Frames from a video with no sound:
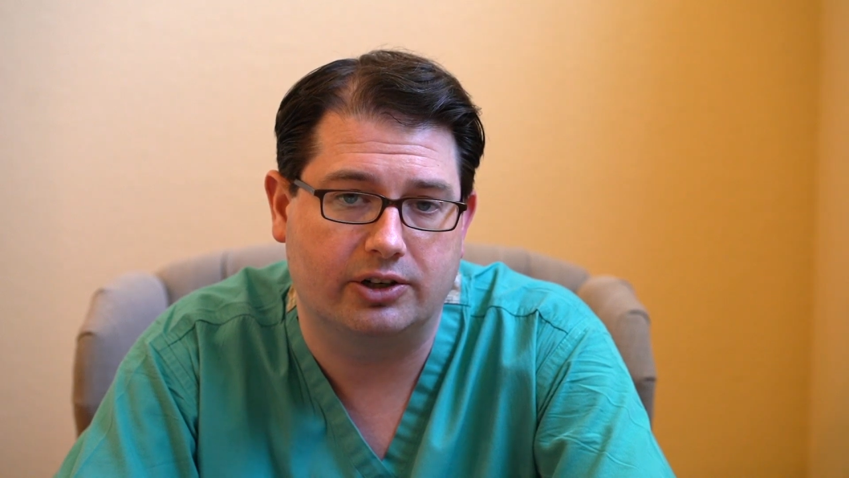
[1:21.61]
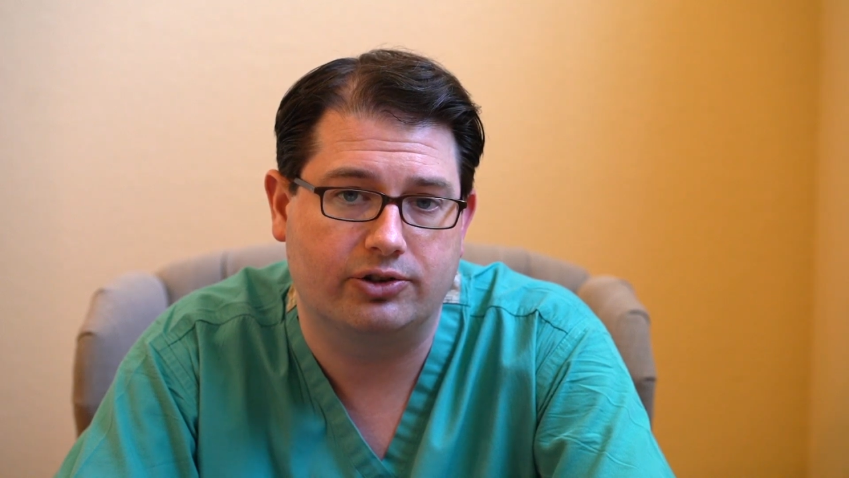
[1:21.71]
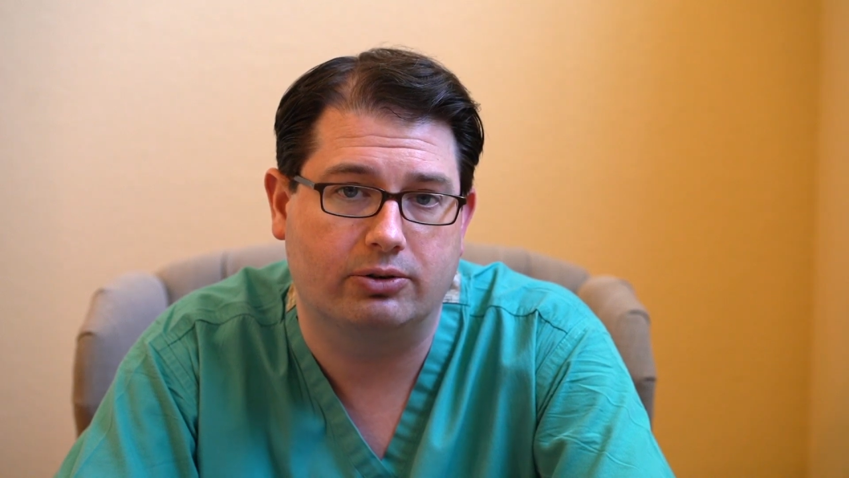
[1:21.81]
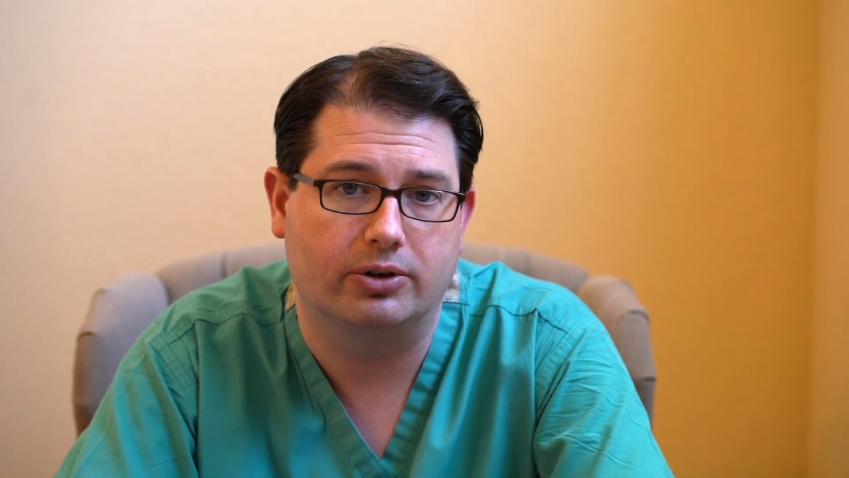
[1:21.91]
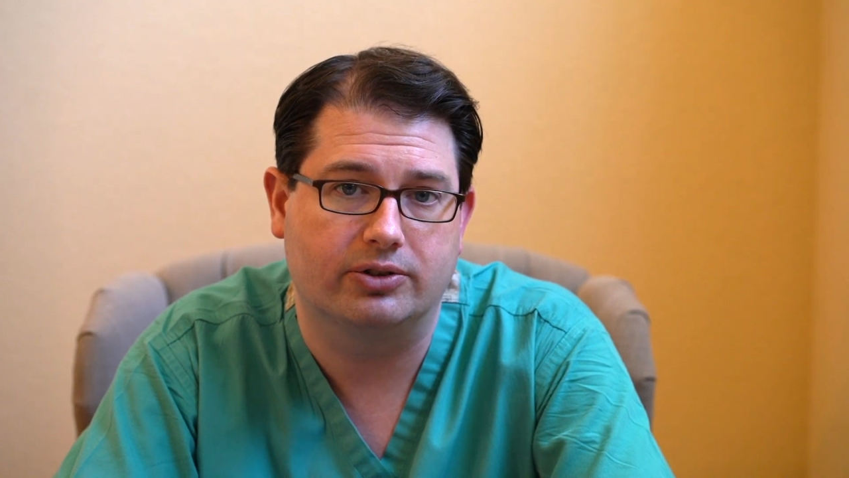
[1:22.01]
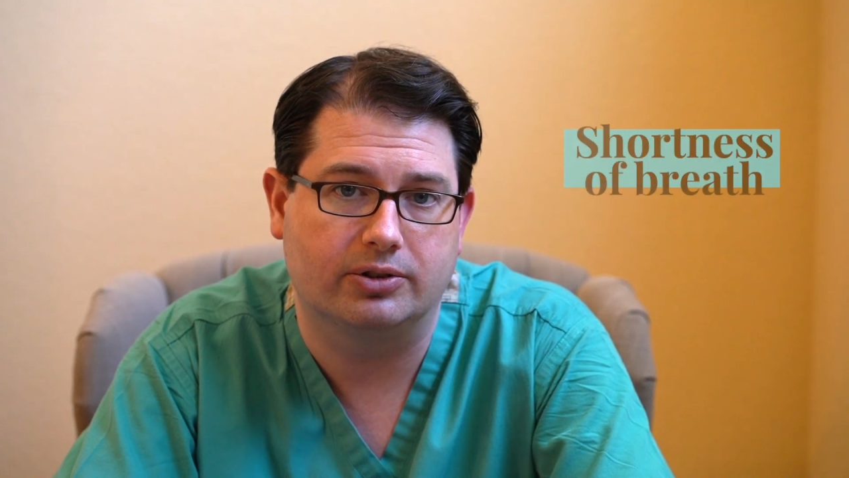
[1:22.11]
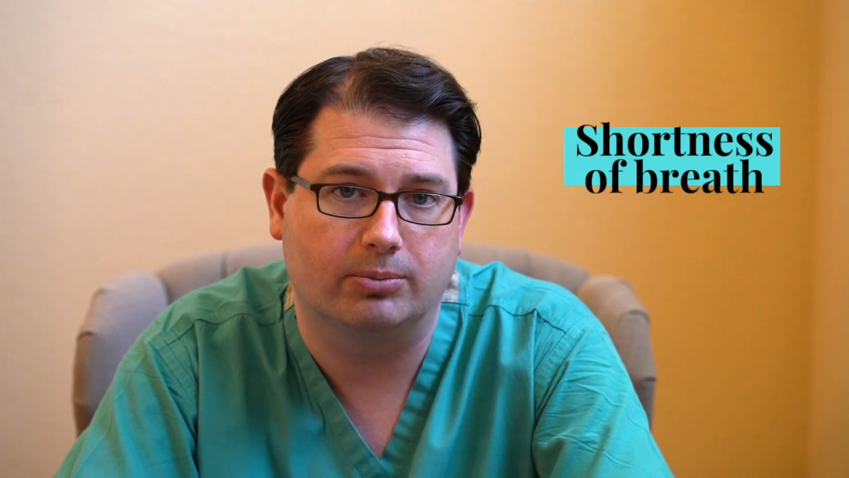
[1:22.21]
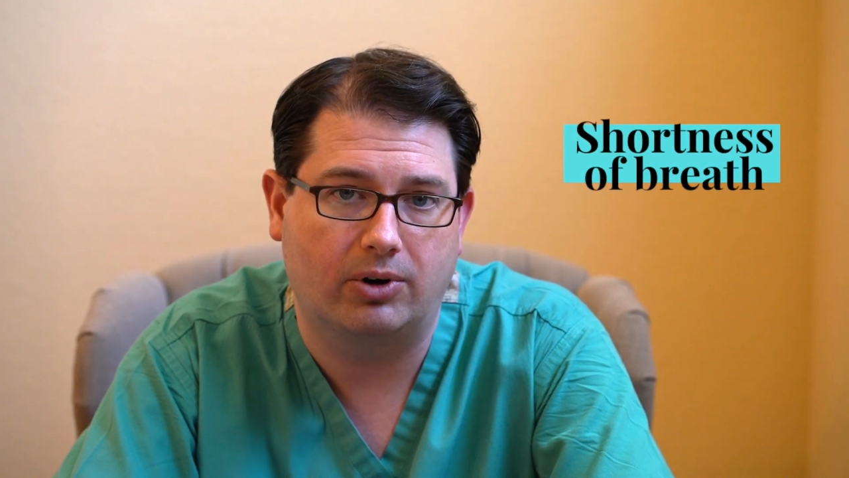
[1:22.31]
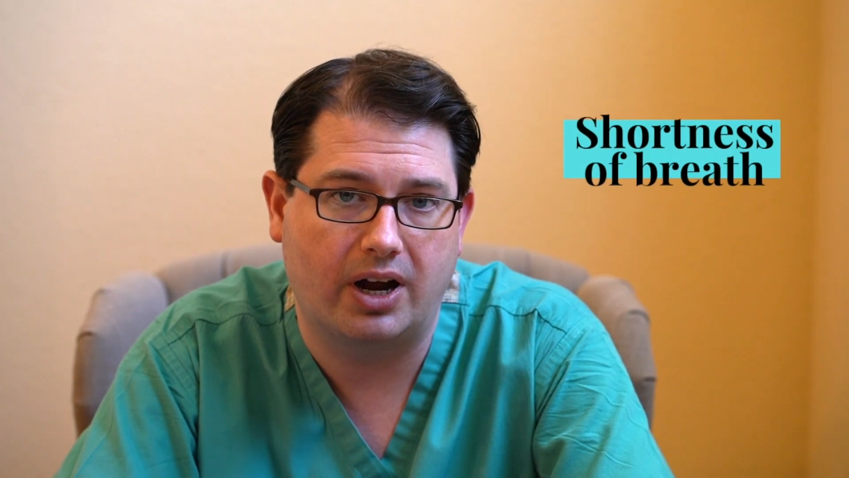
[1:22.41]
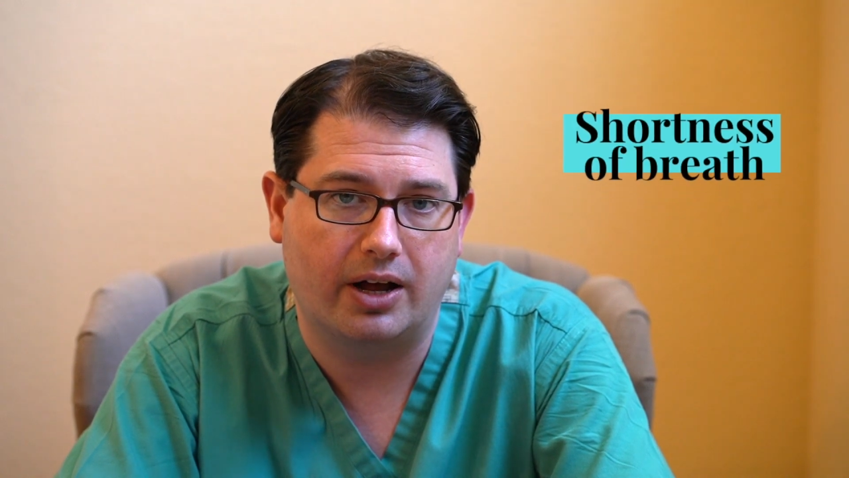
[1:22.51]
shortness of
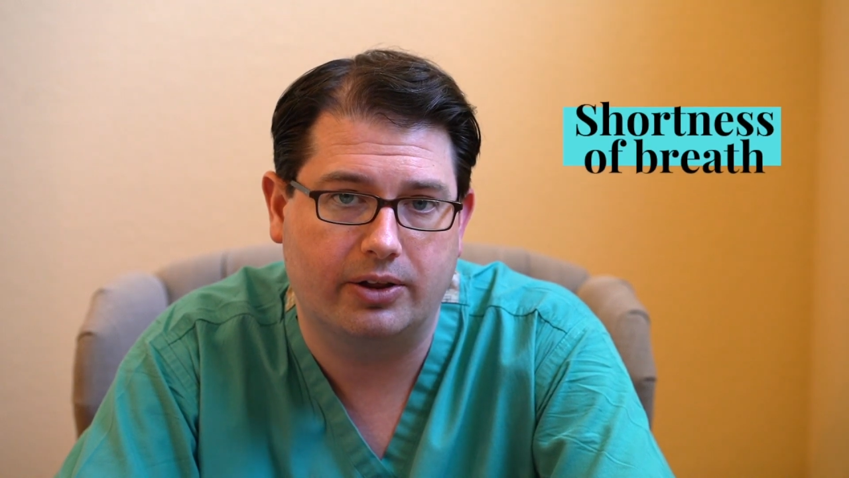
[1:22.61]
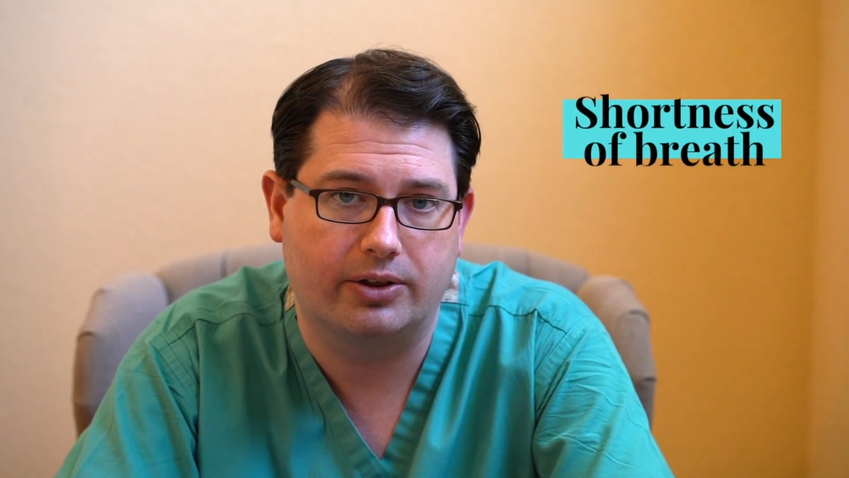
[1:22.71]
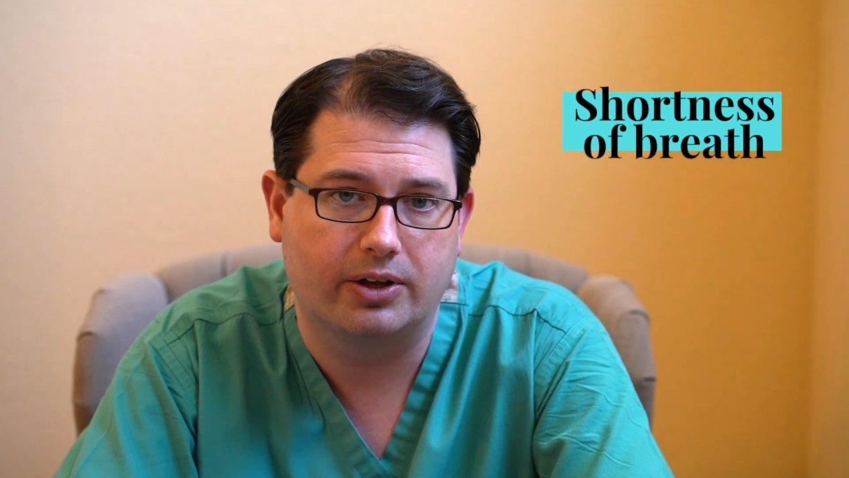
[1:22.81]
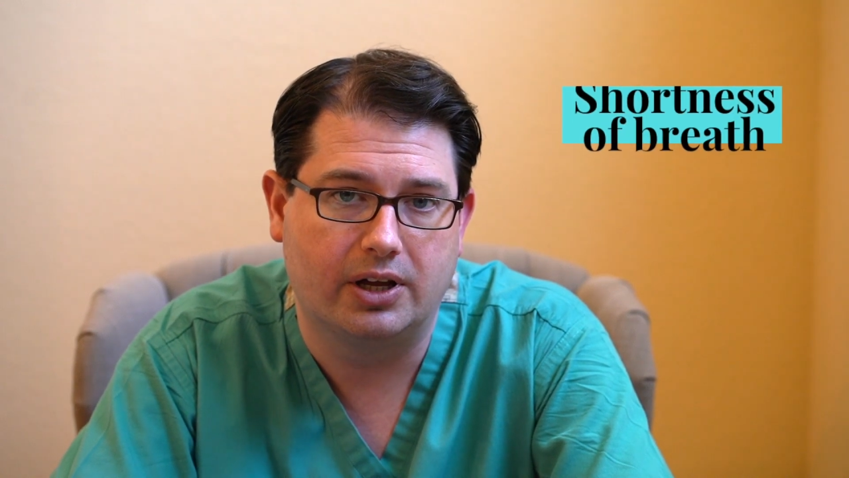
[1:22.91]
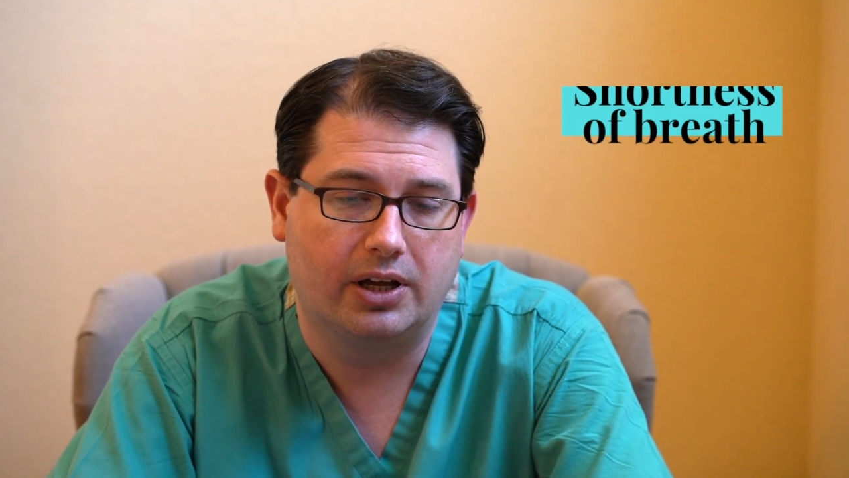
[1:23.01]
breath,